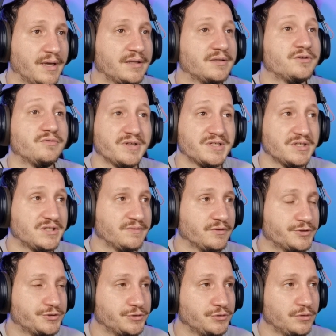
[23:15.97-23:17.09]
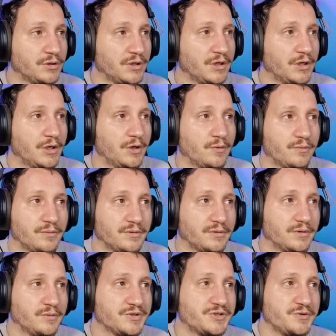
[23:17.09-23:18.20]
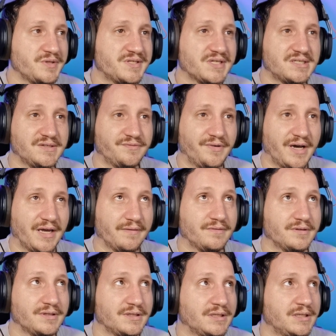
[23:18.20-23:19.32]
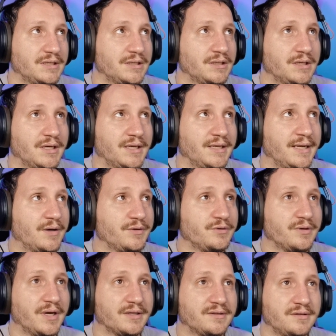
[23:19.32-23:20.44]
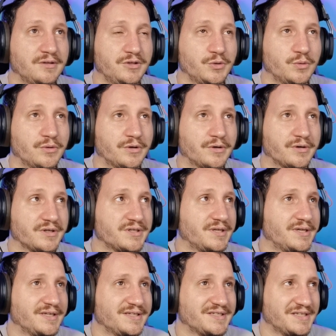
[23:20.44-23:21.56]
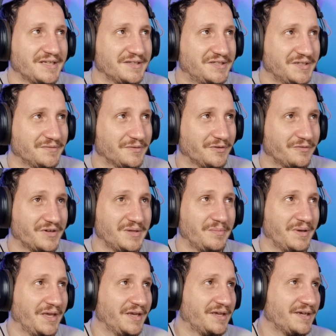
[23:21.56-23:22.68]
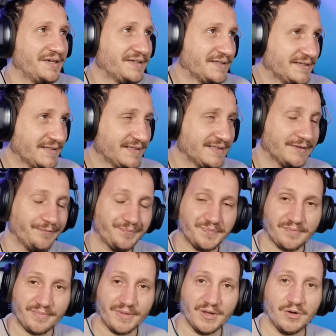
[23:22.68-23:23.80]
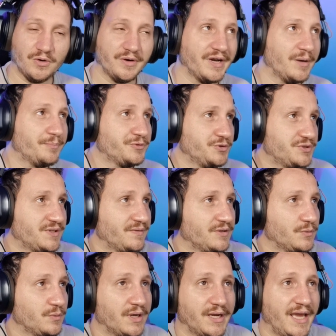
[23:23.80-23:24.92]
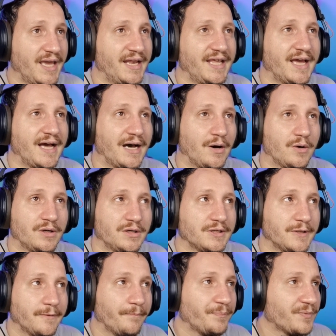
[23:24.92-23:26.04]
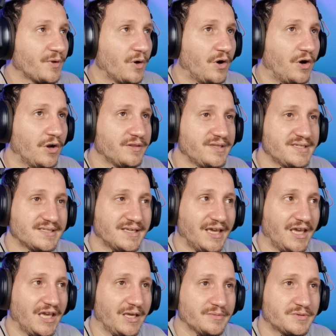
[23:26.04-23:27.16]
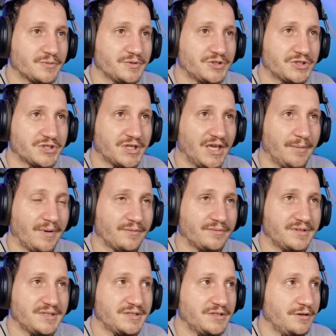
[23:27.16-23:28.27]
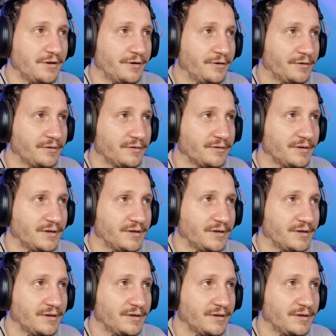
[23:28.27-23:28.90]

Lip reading: at Resident Evil 2, it was doing 65, and now you get the newer Resident Evil remake going up to 71. Anyhow, all of these games which came out this year